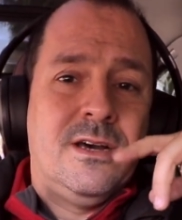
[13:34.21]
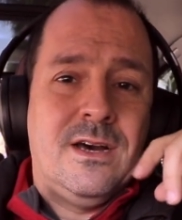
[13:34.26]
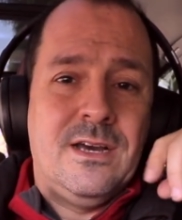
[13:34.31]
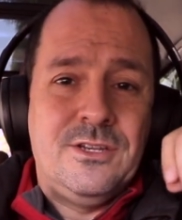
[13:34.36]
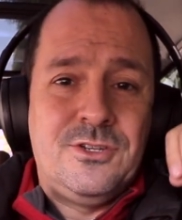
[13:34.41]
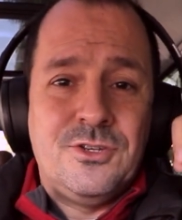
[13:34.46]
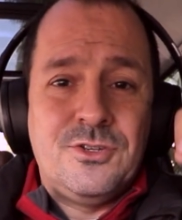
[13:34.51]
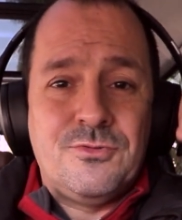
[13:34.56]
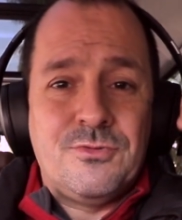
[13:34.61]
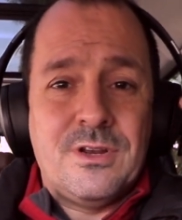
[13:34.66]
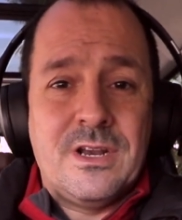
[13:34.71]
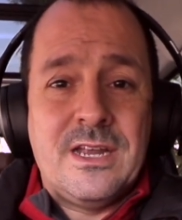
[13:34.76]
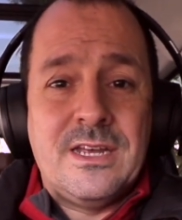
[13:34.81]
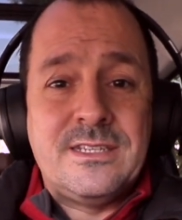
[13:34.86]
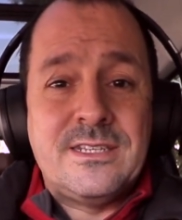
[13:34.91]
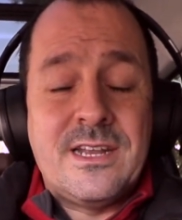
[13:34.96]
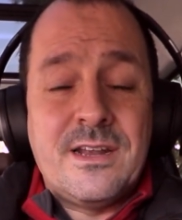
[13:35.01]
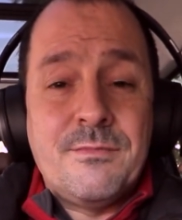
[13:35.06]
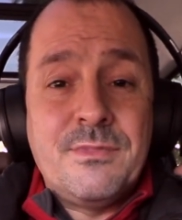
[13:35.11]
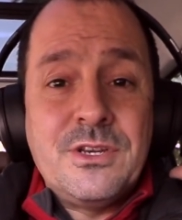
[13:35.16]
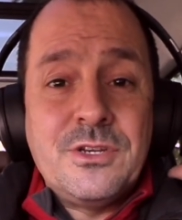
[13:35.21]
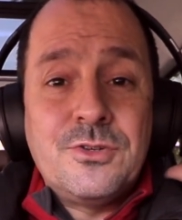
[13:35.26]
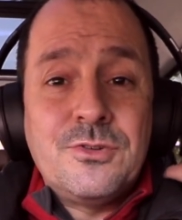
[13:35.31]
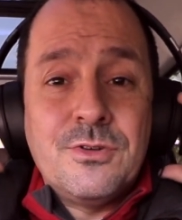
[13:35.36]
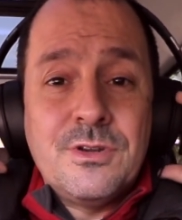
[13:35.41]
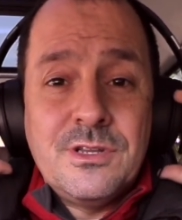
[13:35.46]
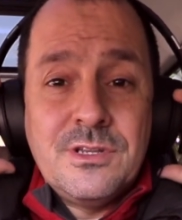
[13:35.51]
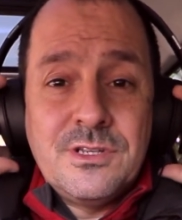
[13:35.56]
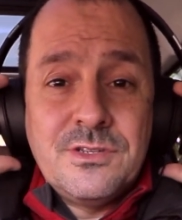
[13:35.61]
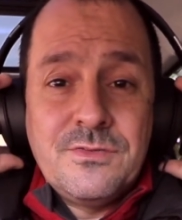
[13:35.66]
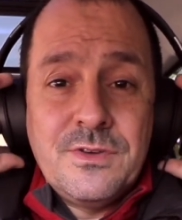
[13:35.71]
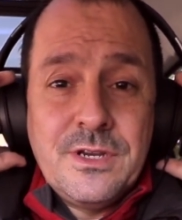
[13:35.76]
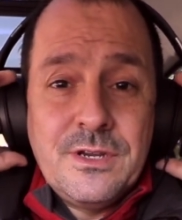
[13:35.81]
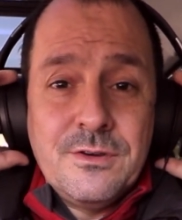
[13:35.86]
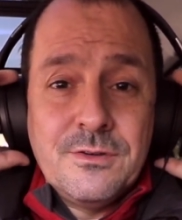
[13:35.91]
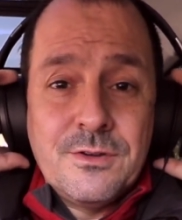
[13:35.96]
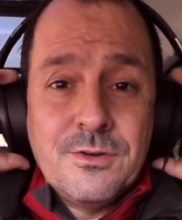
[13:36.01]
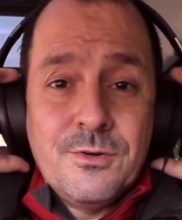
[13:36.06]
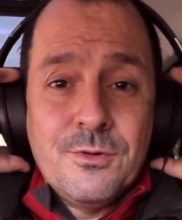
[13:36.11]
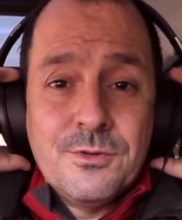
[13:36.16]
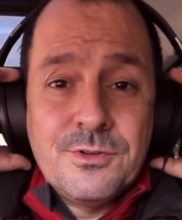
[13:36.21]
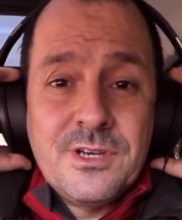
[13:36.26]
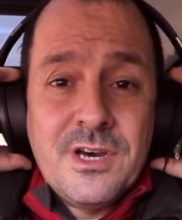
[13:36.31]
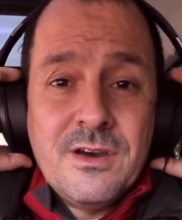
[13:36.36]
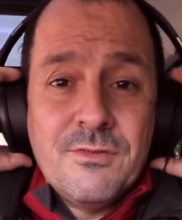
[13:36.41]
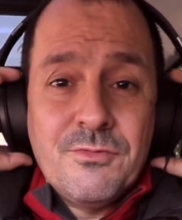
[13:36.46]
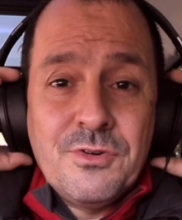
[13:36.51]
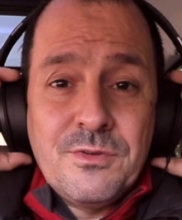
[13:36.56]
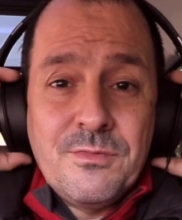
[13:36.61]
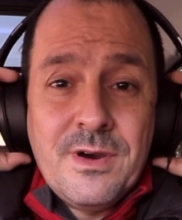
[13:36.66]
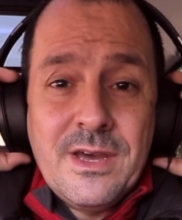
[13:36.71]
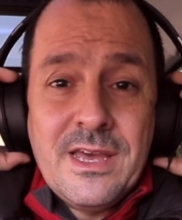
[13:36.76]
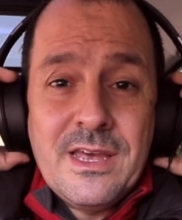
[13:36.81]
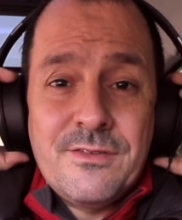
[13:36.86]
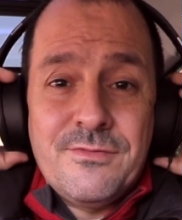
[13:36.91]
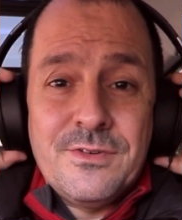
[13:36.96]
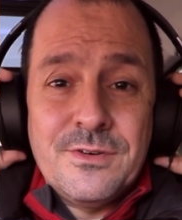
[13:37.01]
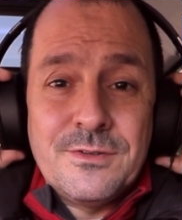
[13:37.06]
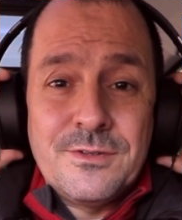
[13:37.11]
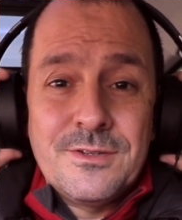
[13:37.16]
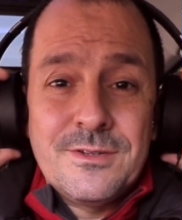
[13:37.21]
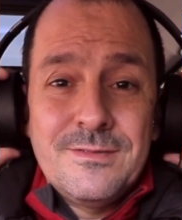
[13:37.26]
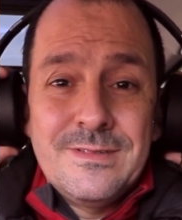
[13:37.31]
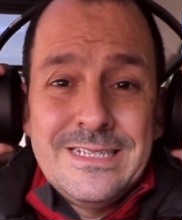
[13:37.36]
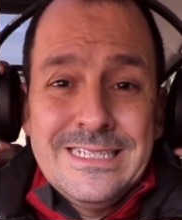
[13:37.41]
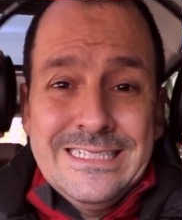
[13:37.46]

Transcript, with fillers: I just realized that I've been shooting this video the whole time with my headphones.